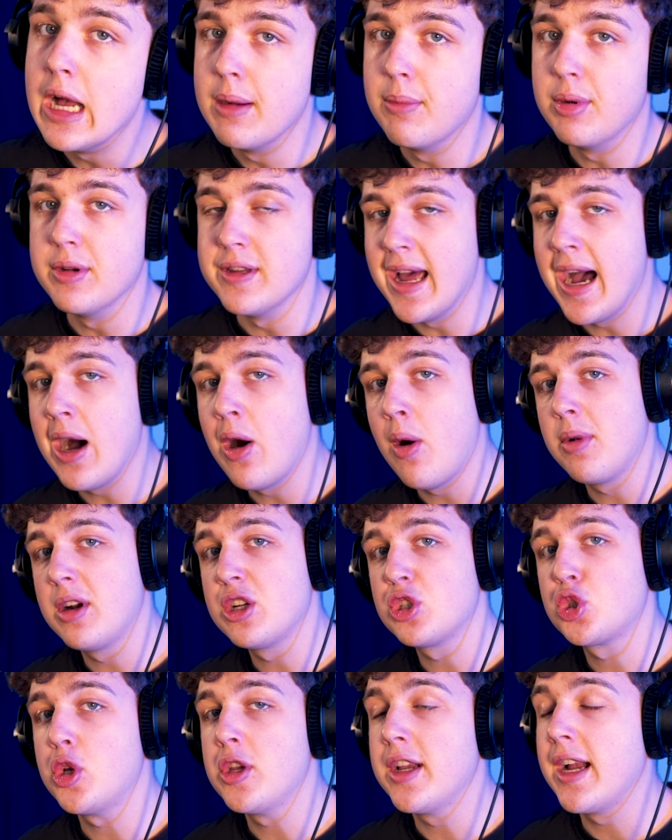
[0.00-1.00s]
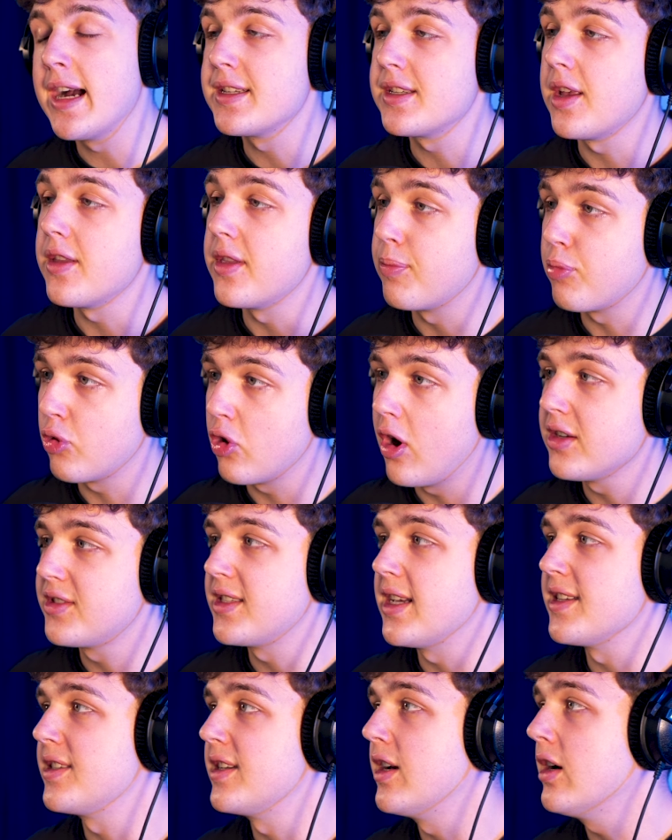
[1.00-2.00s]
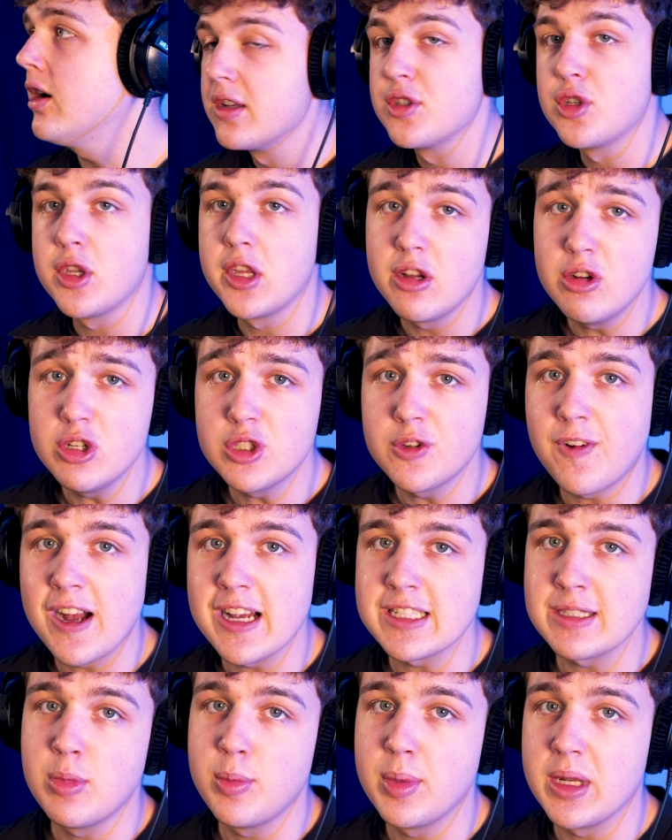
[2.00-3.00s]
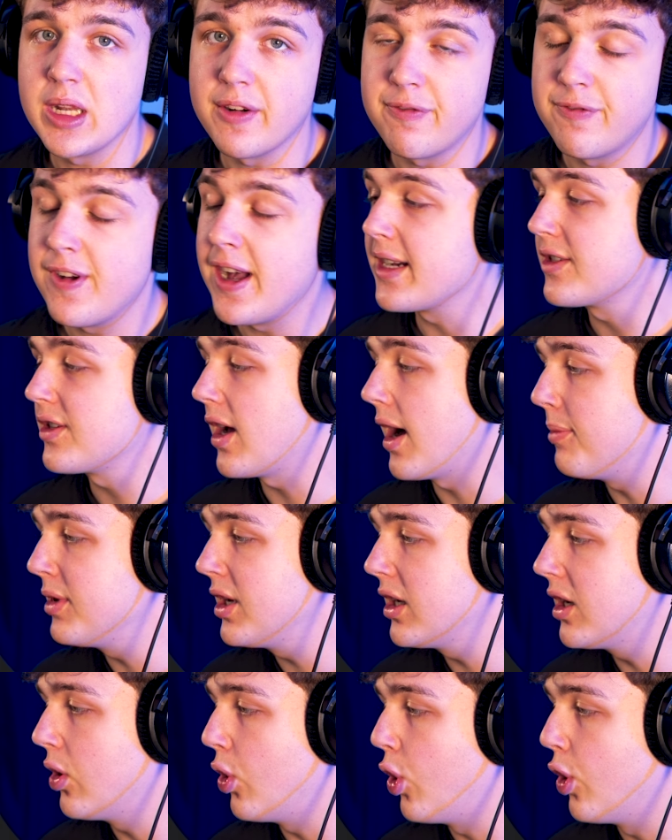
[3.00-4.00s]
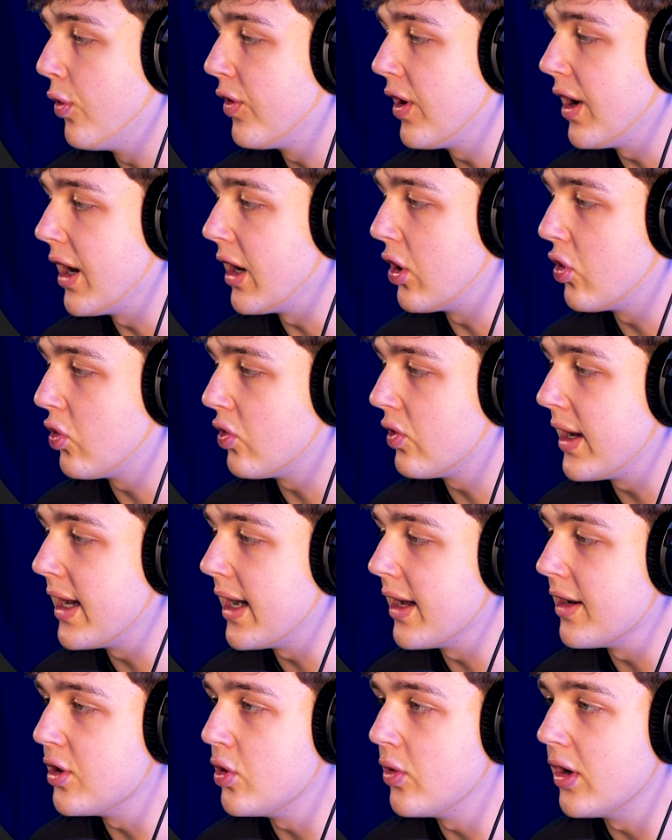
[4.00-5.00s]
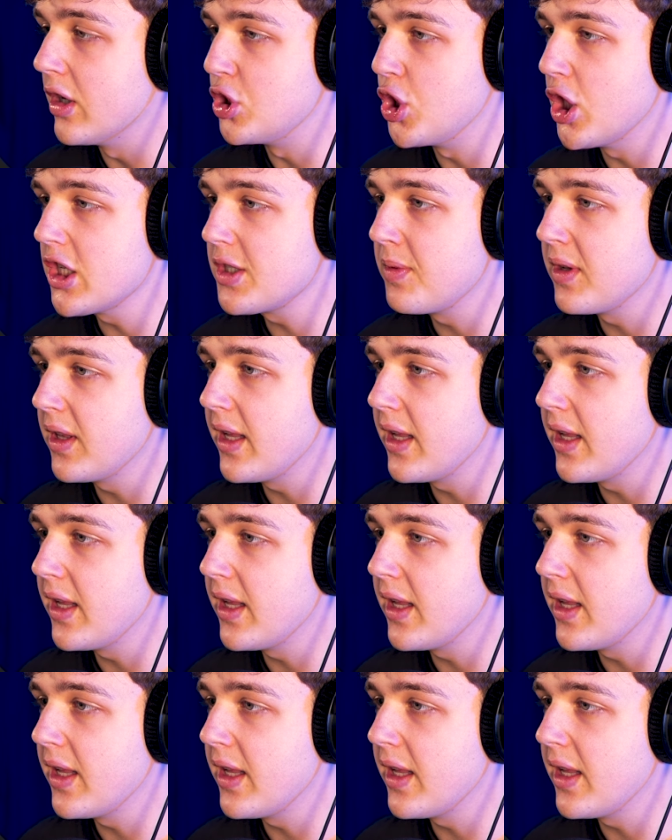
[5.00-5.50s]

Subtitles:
but now I'm going to show you guys the process here. So to use Fast Movement Effects, I'm going to go over and create a new adjustment